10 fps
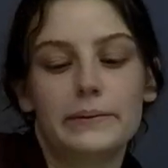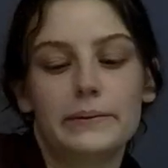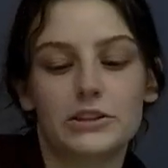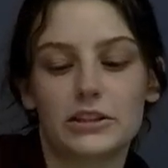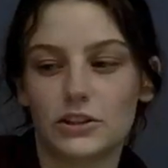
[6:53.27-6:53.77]
in
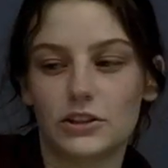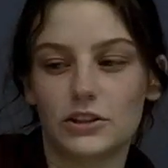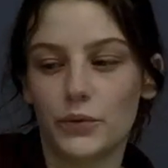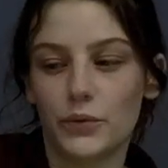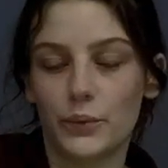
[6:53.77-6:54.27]
general
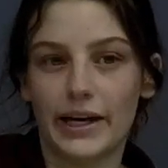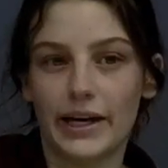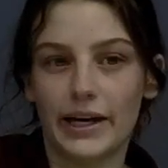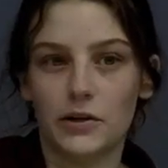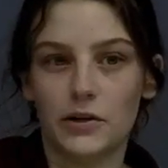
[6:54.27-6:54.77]
don't weigh a
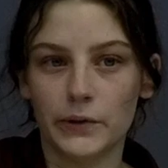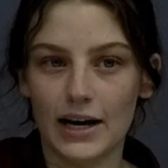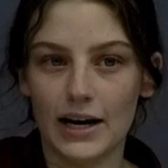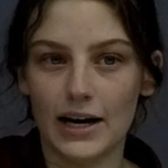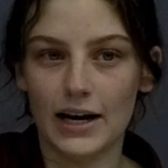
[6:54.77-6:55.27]
whole
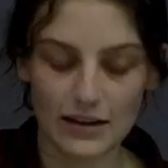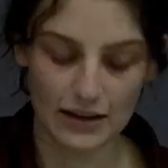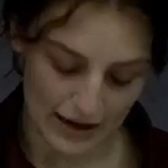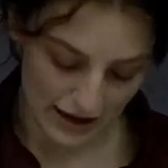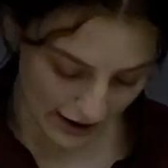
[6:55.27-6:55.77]
lot
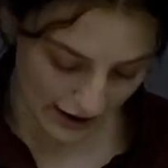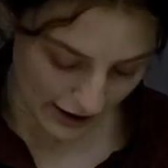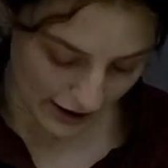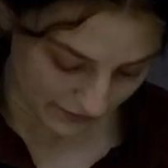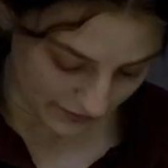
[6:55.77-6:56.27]

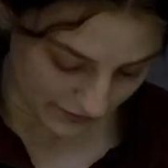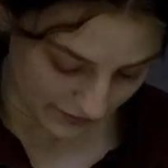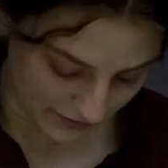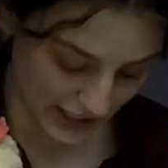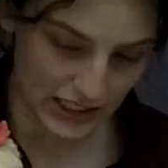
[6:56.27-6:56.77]
because
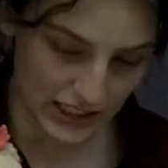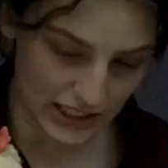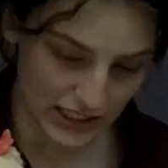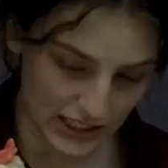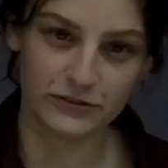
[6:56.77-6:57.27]
they need to be able
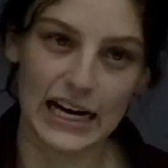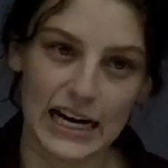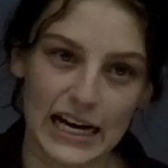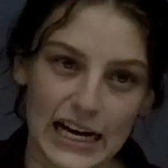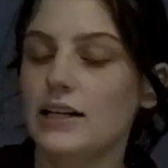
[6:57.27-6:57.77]
to
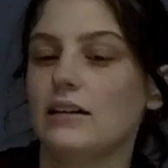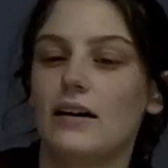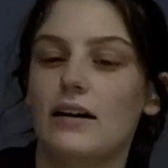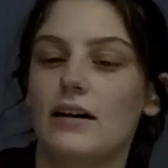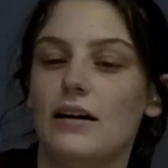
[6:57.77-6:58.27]
fly.
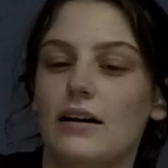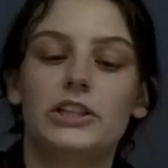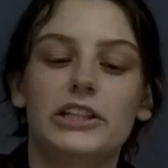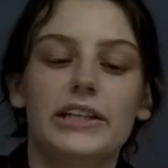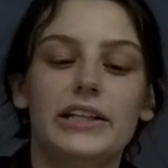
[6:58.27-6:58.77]

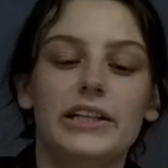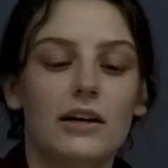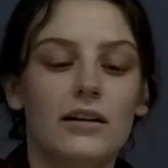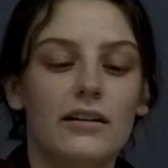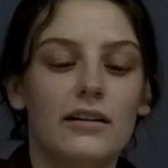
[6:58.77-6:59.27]
Chickens
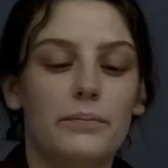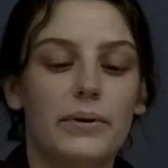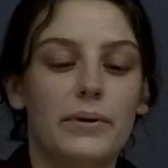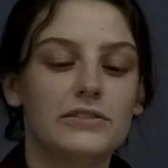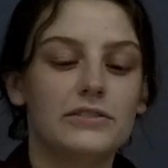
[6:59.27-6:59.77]
aren't the
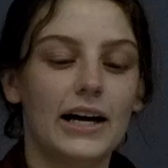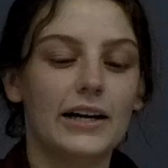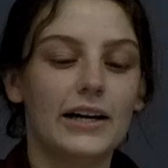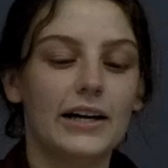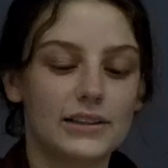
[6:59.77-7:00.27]
best
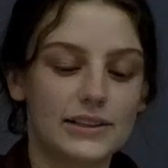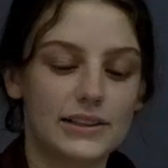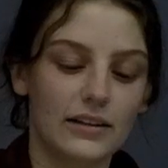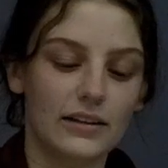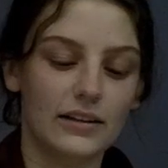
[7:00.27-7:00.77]
flyers
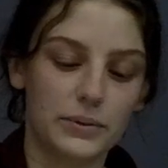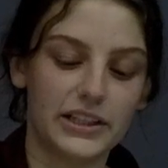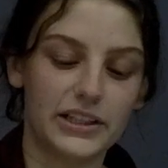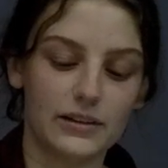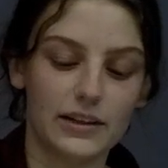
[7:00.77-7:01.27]
necessarily,
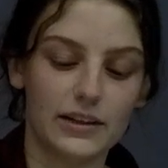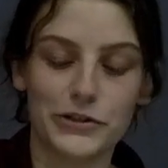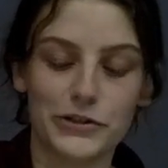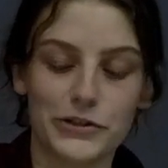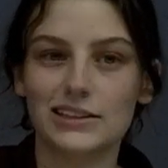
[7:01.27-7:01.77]
particularly
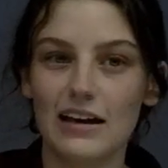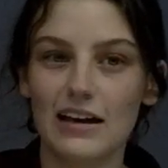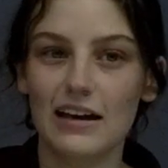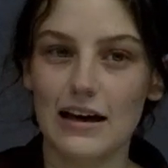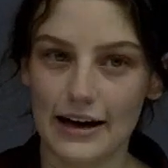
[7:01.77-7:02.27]
Cochins.
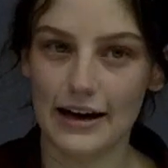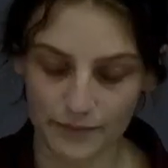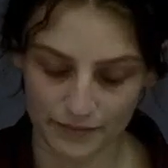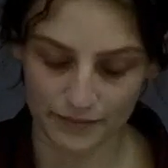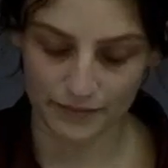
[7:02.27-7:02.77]

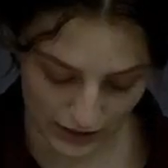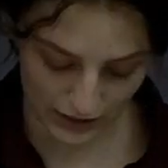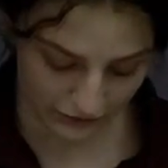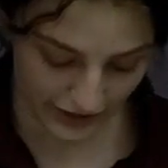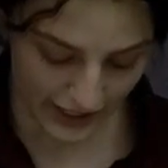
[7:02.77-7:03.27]
They can
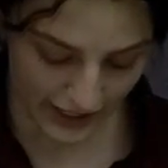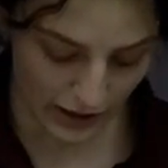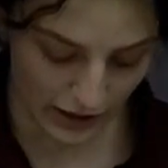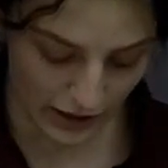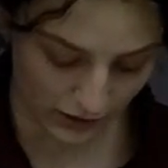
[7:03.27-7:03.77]
fly up
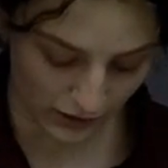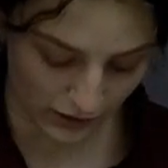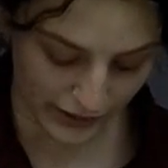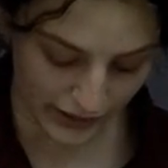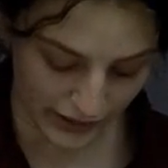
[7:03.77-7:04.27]
a little
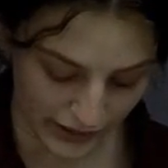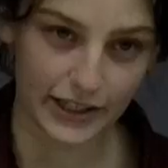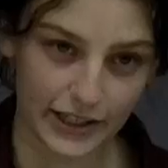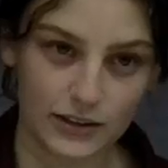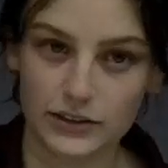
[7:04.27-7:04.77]
bit to get onto